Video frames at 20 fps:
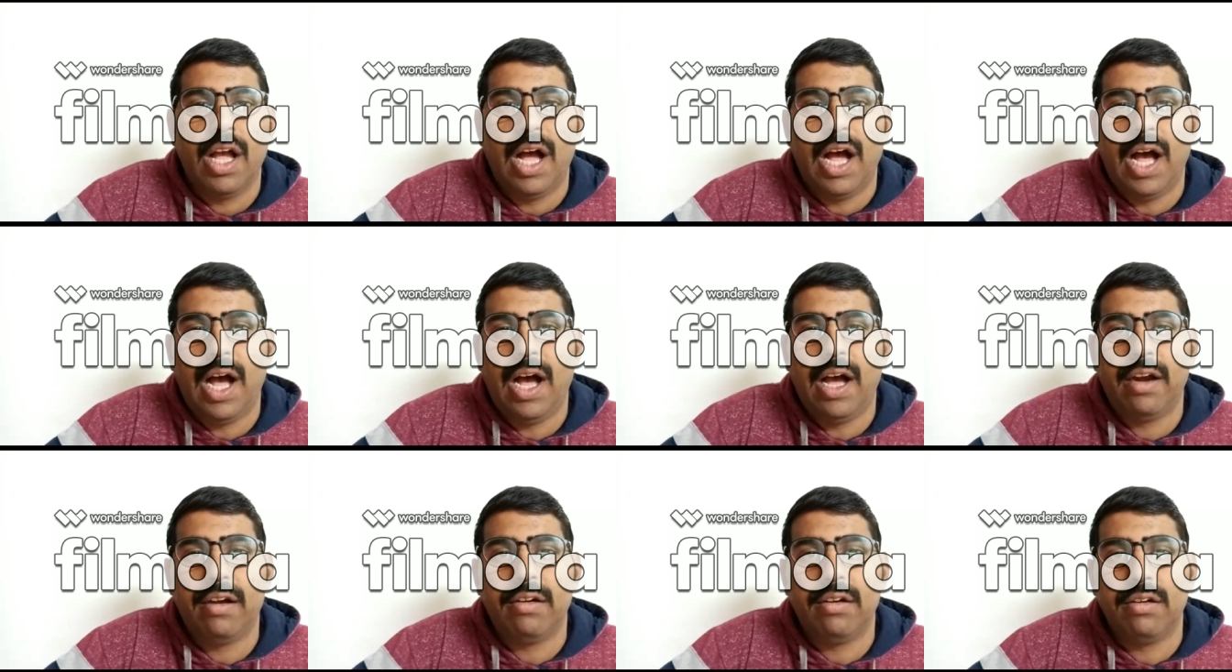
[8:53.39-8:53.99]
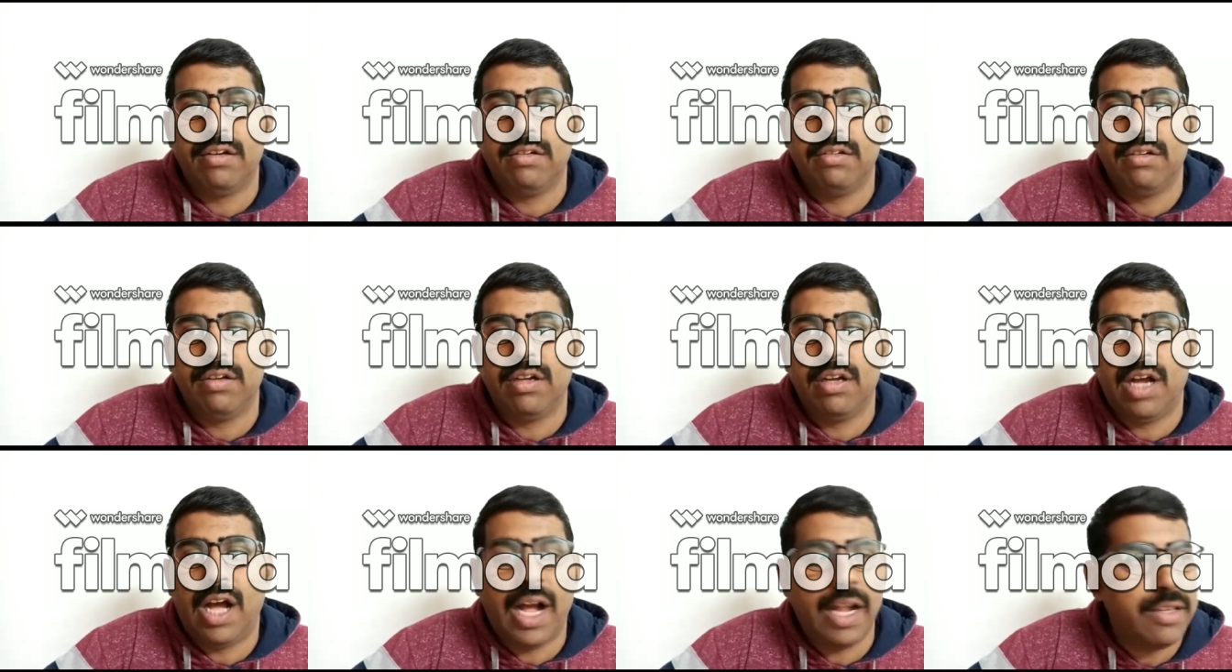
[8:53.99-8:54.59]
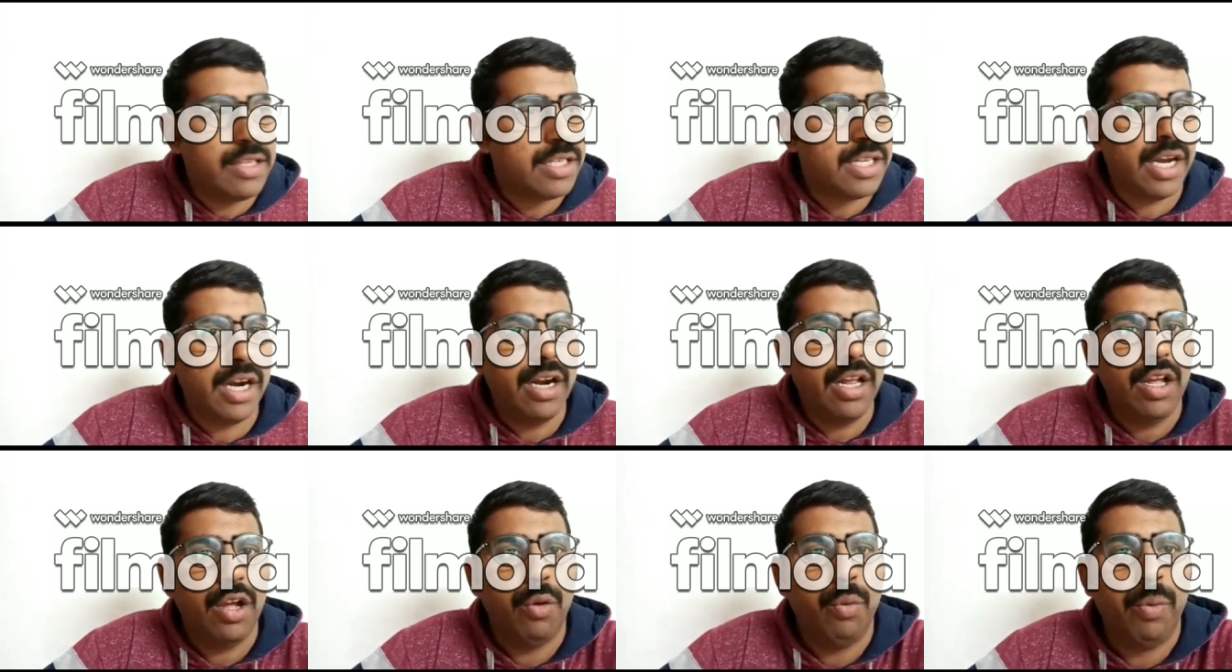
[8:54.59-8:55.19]
are
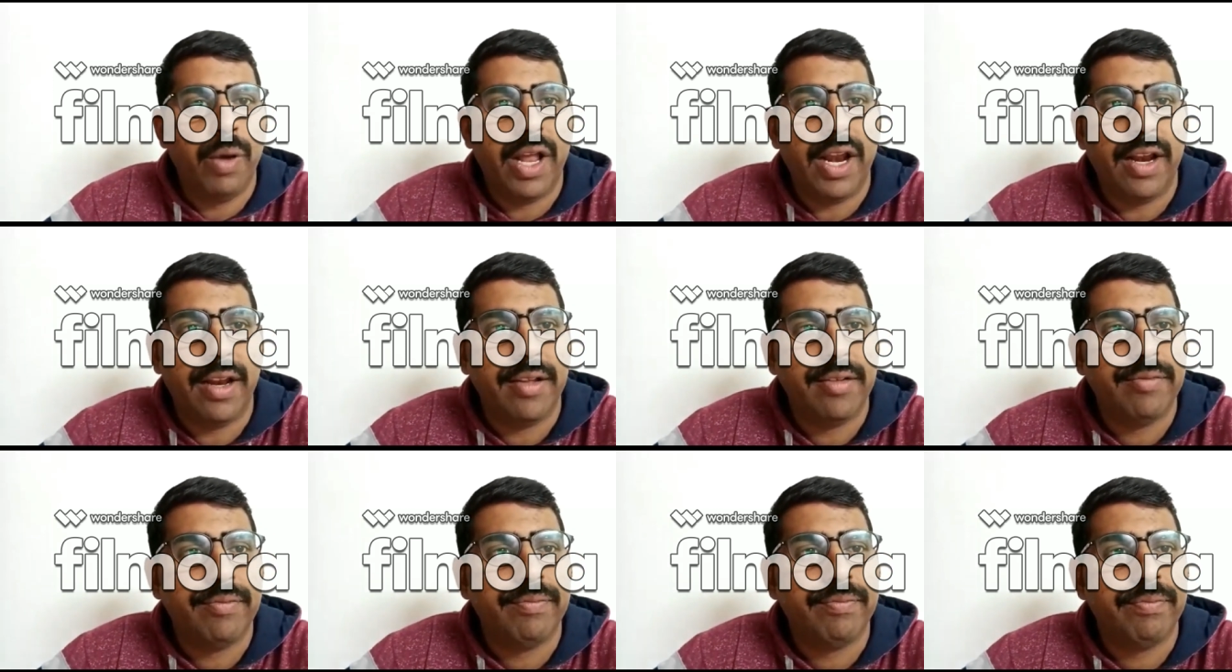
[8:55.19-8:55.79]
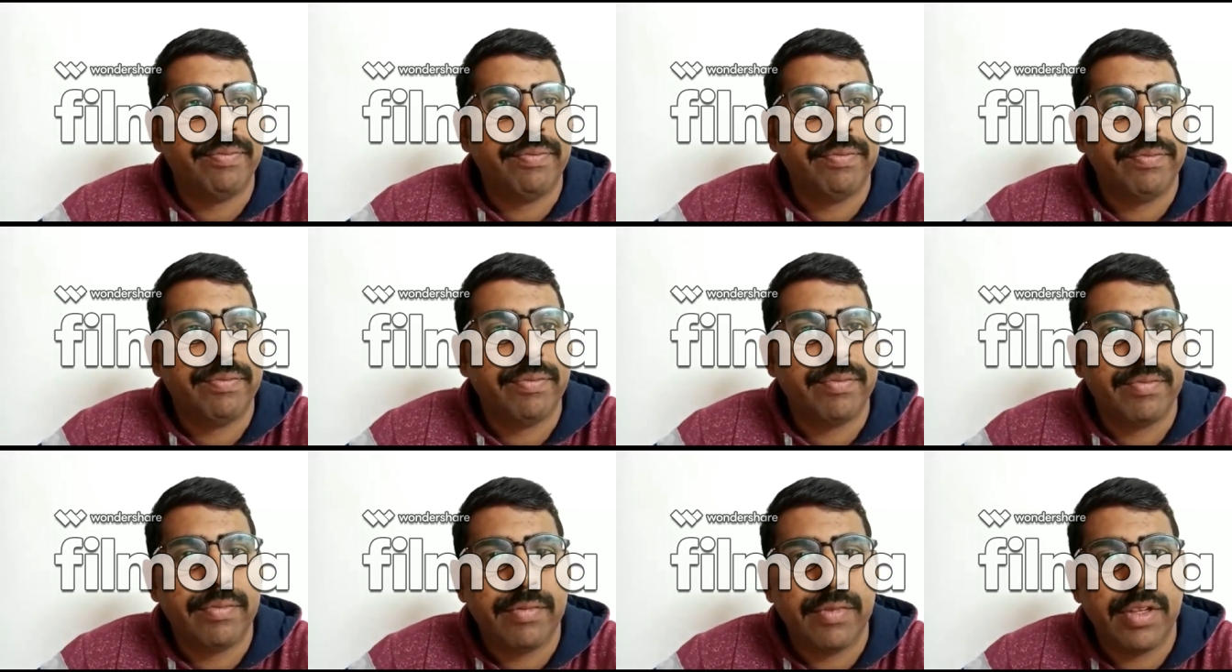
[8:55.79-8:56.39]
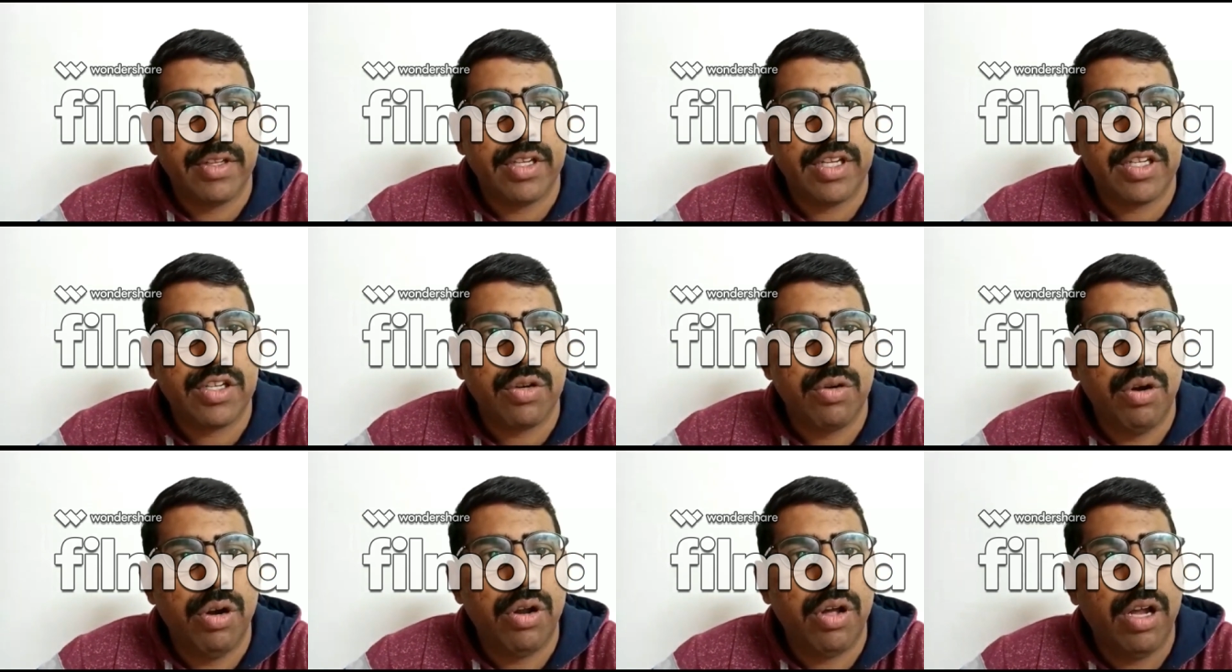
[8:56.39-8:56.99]
answered well just
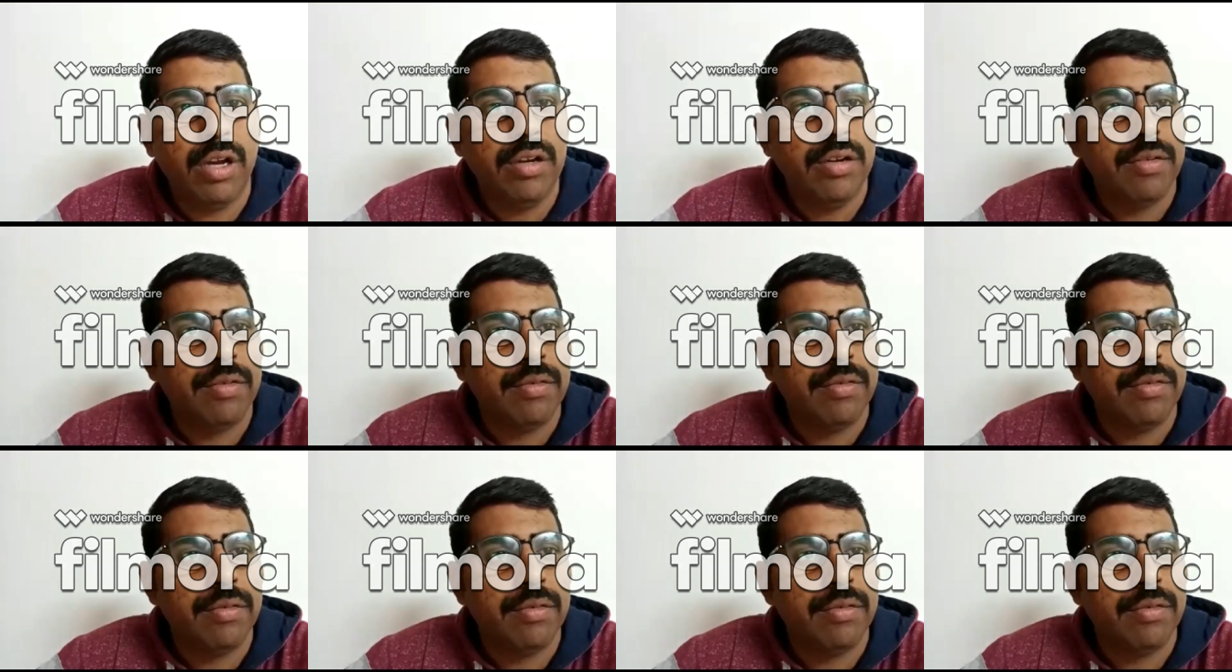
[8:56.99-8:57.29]
hold on.